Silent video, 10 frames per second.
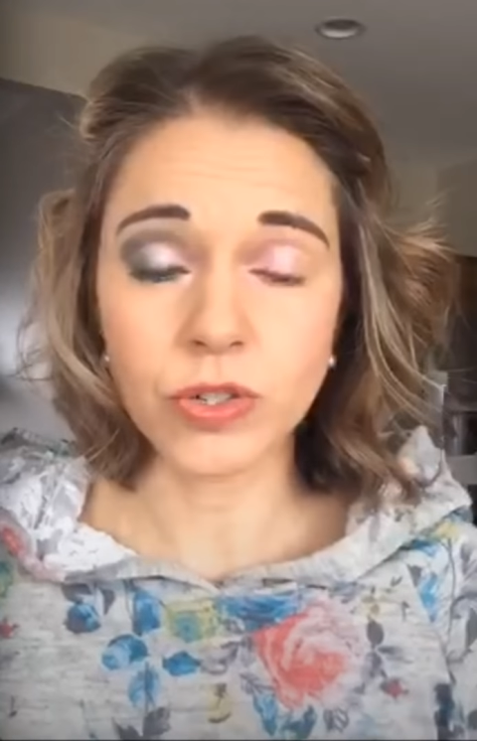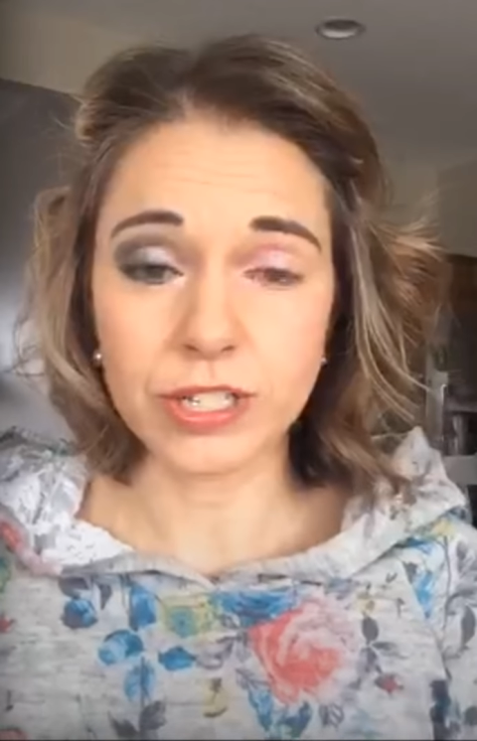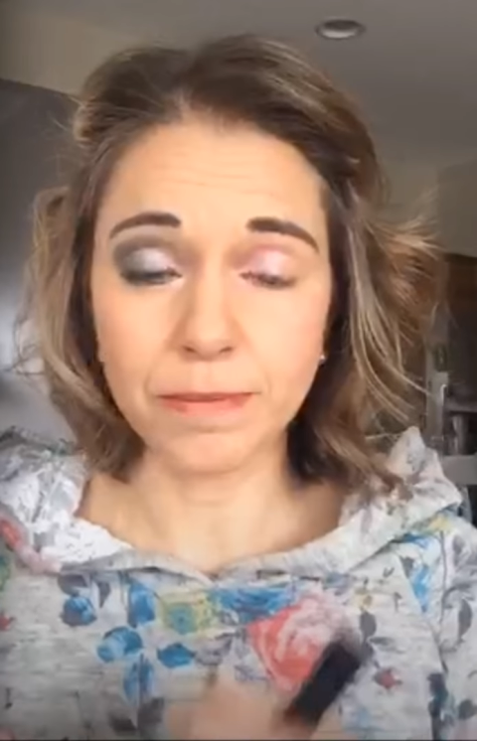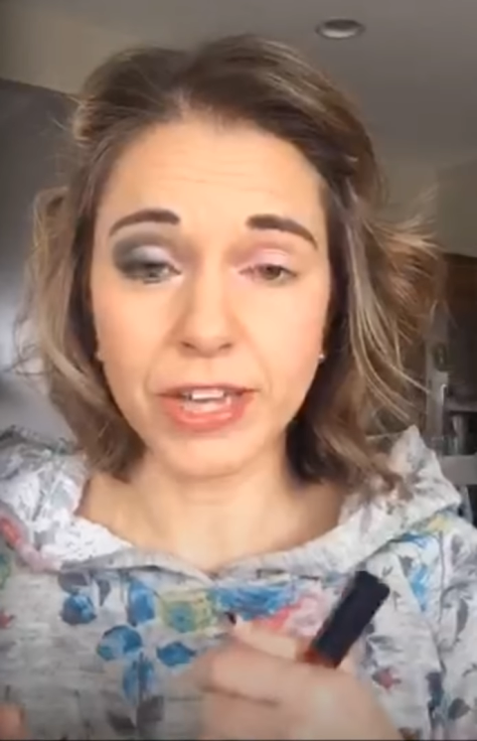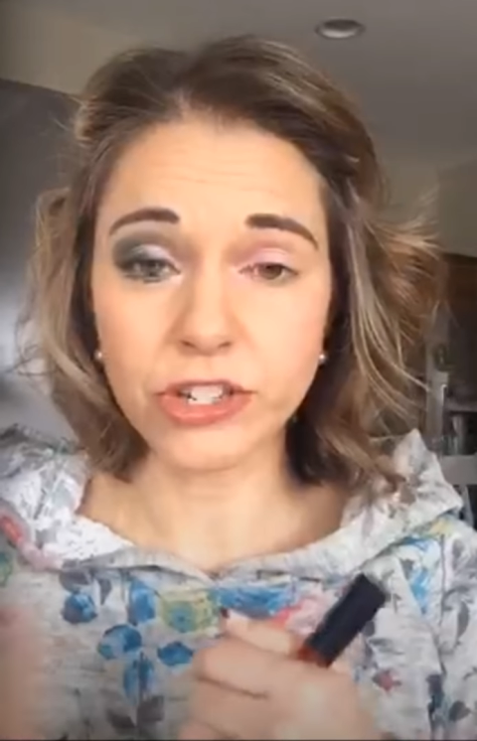You
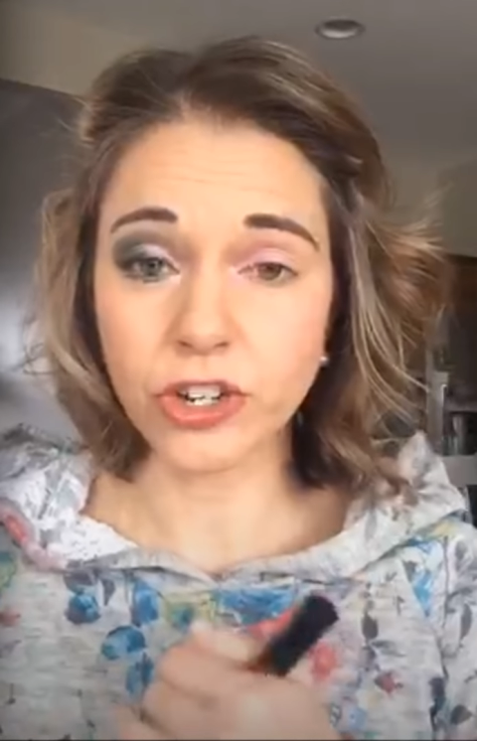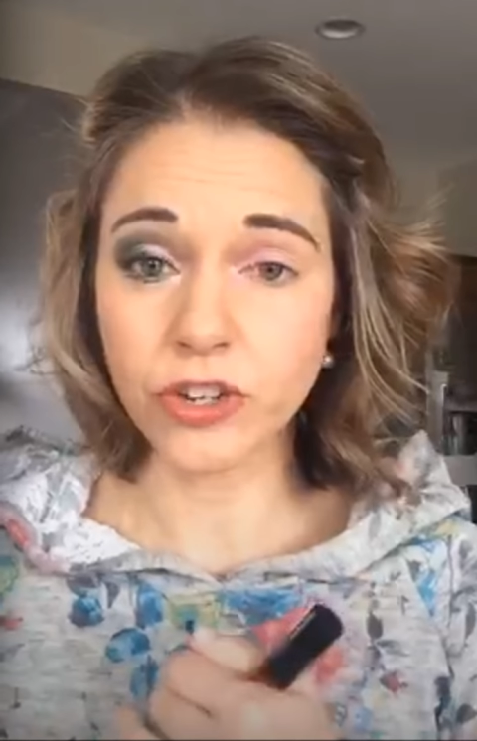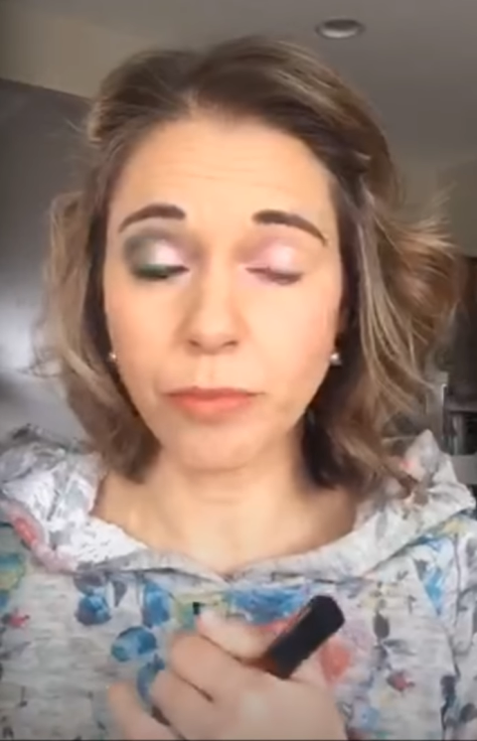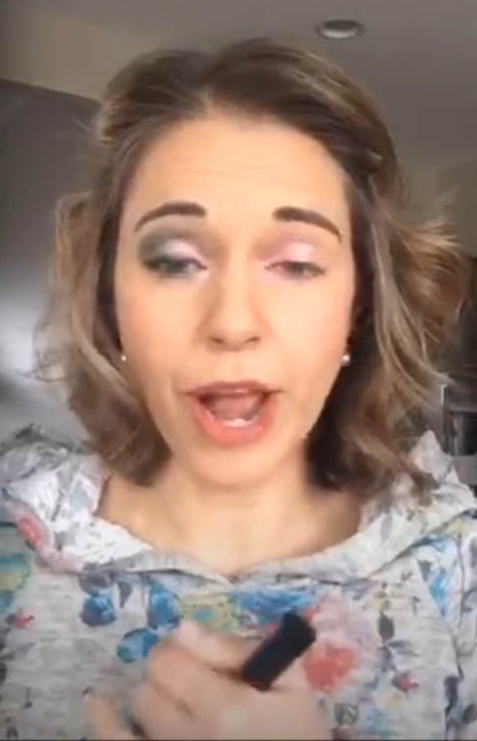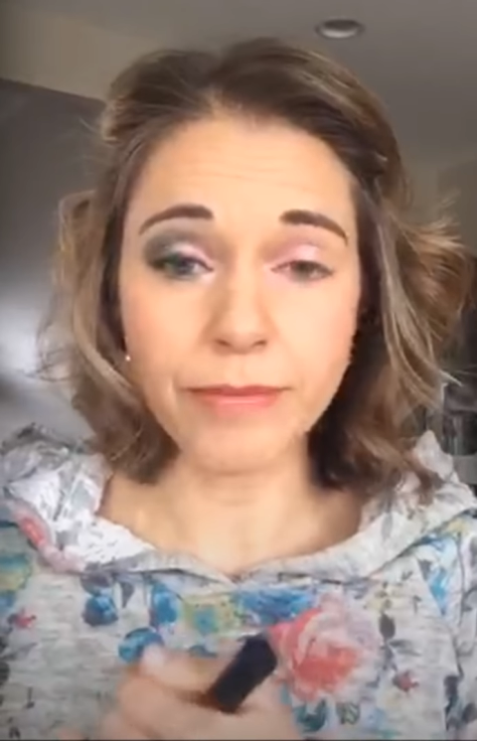need to make sure
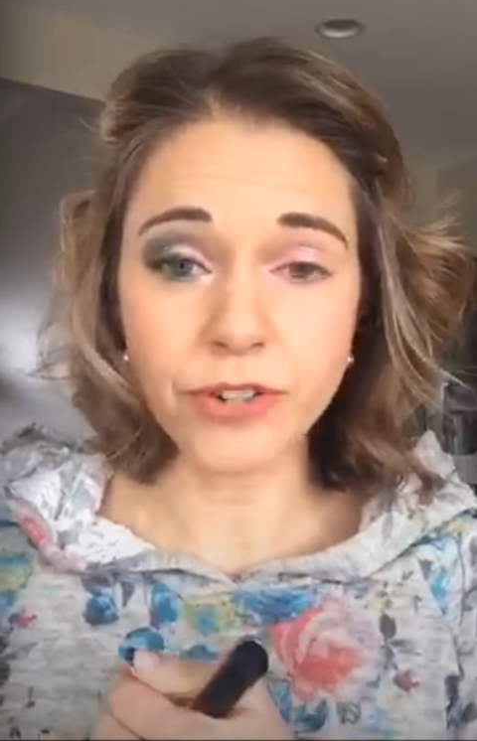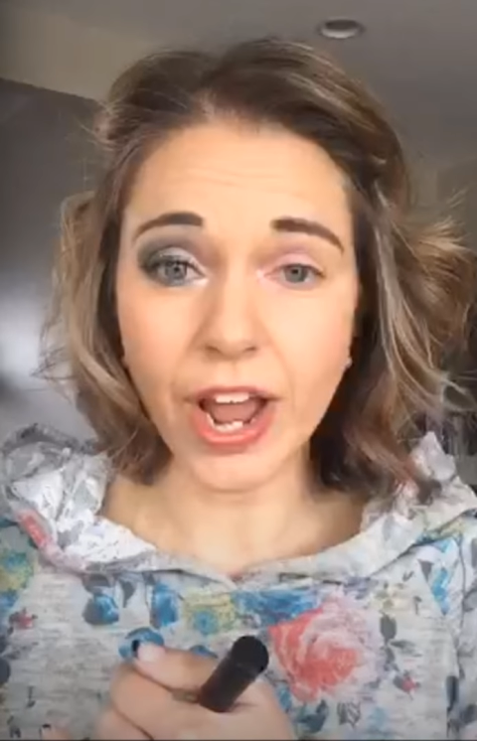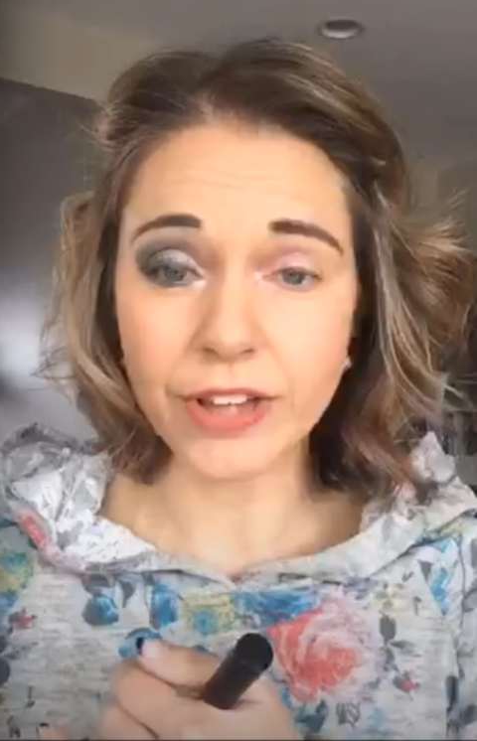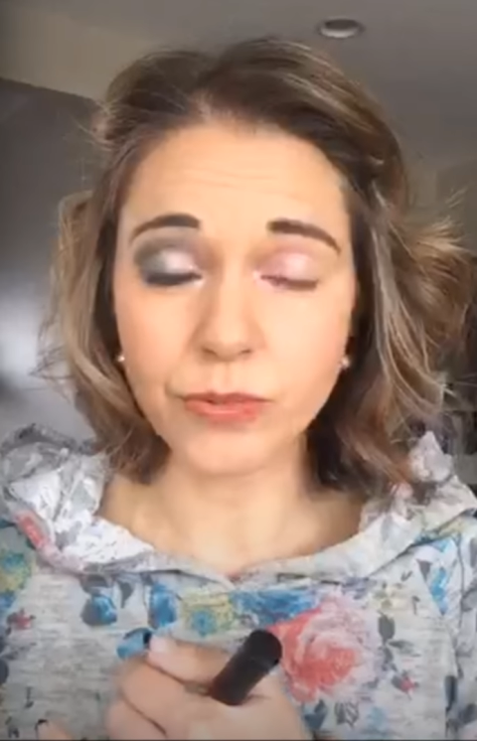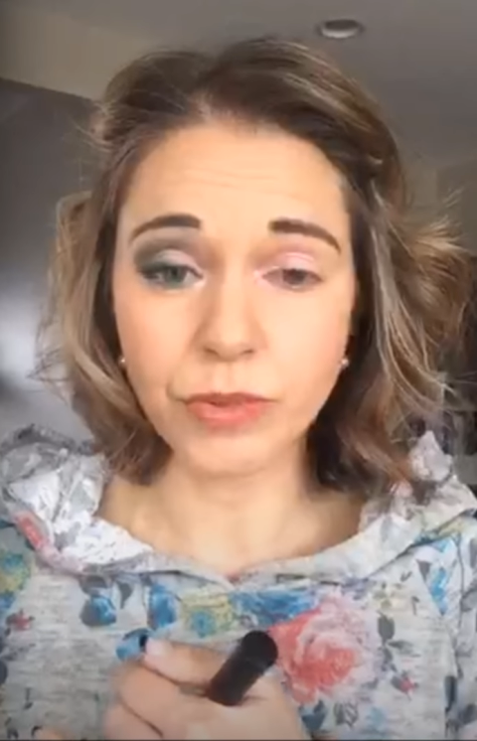you prime your
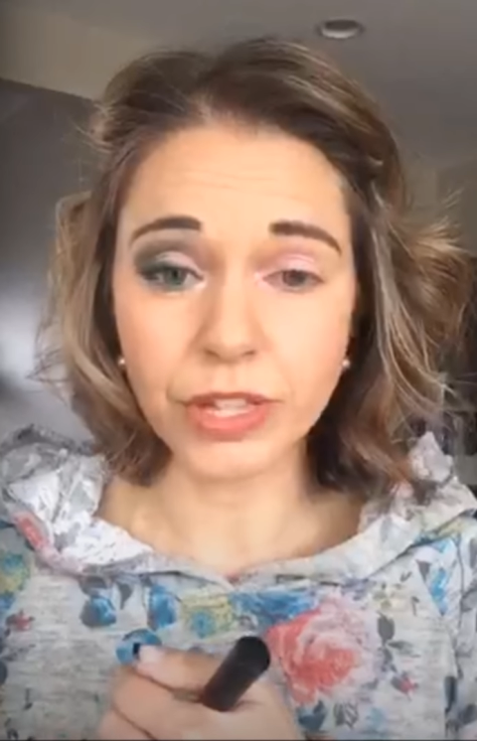eyes